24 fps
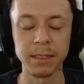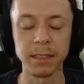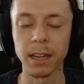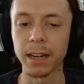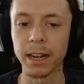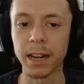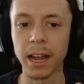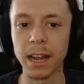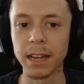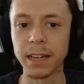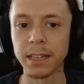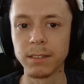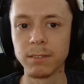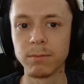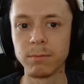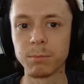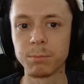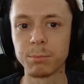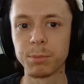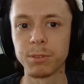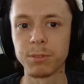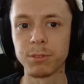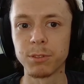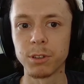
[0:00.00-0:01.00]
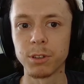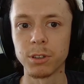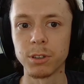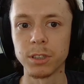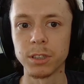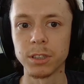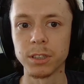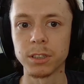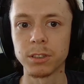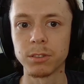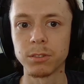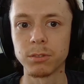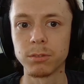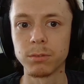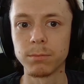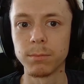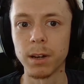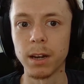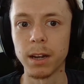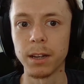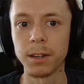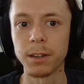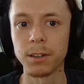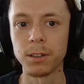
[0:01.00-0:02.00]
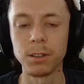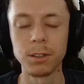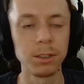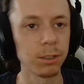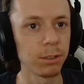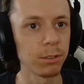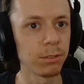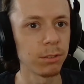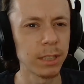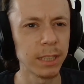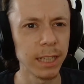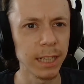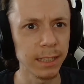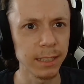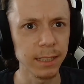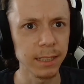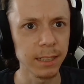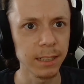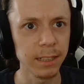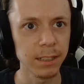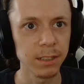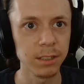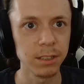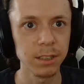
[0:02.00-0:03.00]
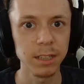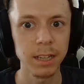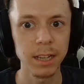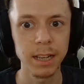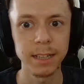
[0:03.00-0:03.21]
Like, I even prefer this to my Audio Technica